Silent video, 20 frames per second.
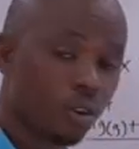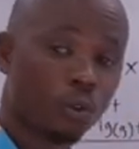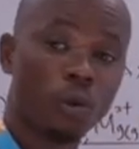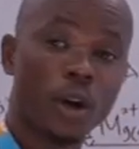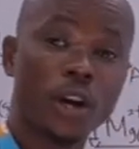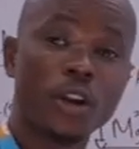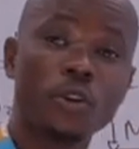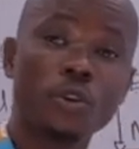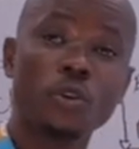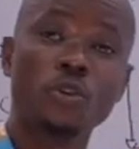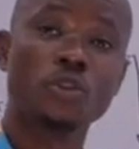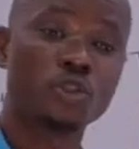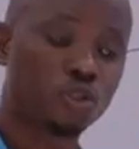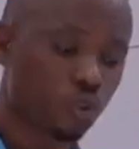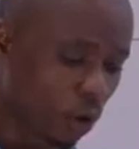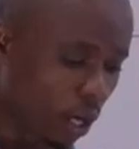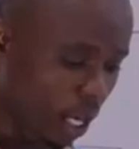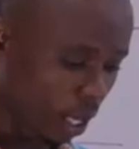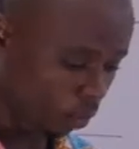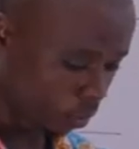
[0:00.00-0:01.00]
When you use
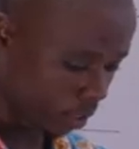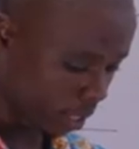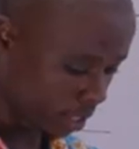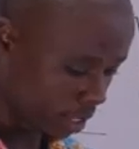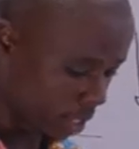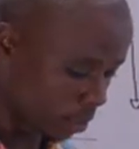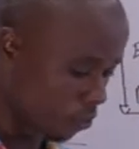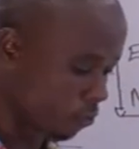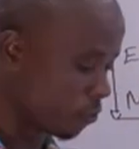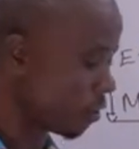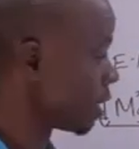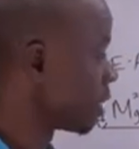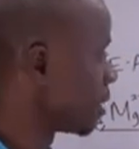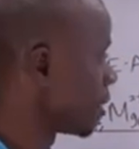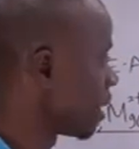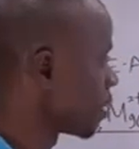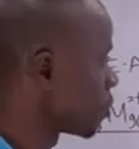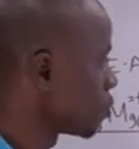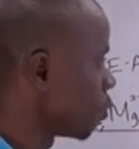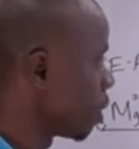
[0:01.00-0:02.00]
your calculator to find
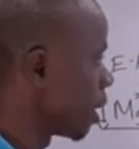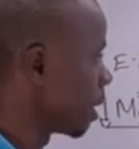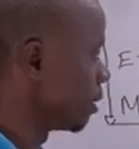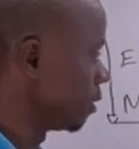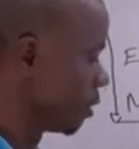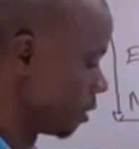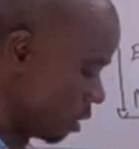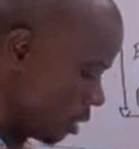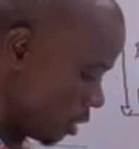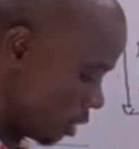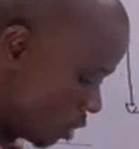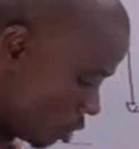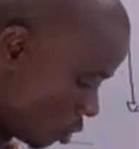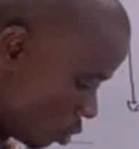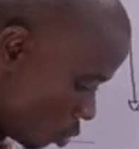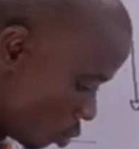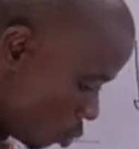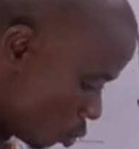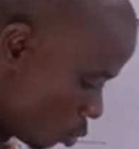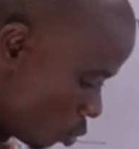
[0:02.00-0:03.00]
that one,
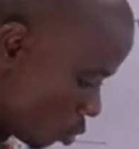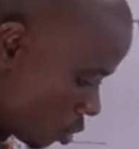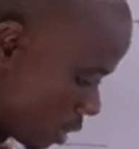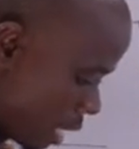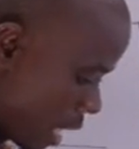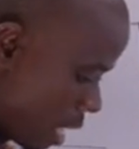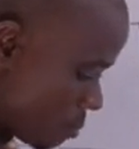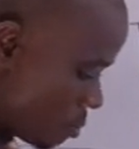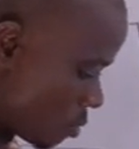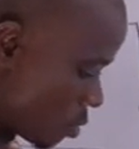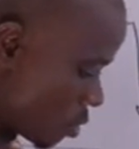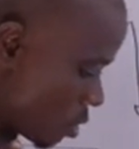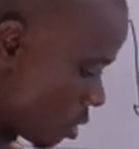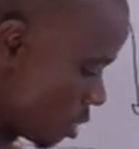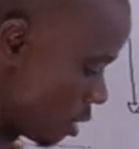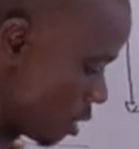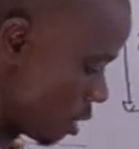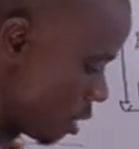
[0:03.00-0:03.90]
2 times